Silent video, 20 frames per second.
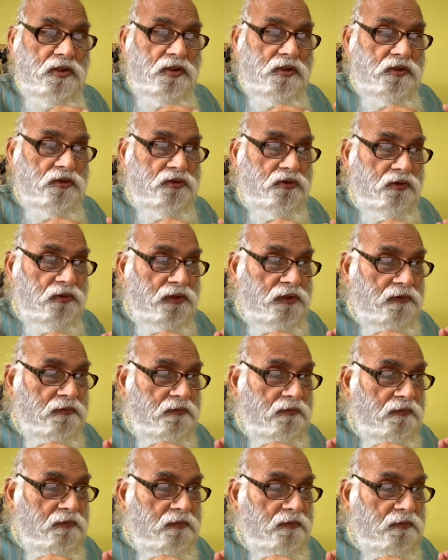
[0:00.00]
So
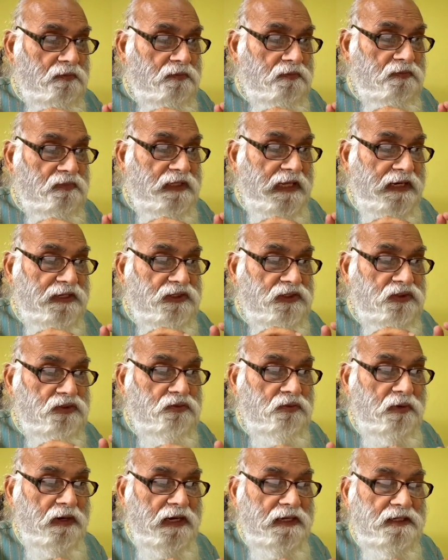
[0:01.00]
that
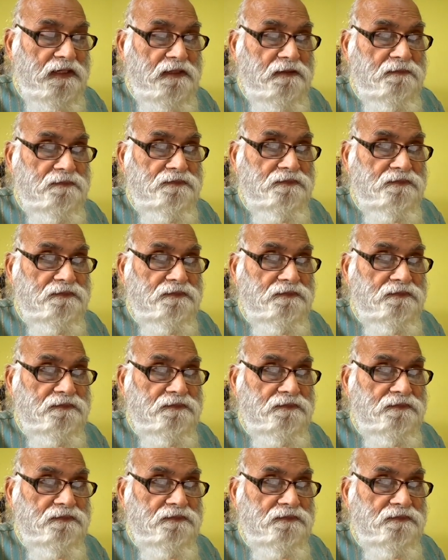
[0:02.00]
is why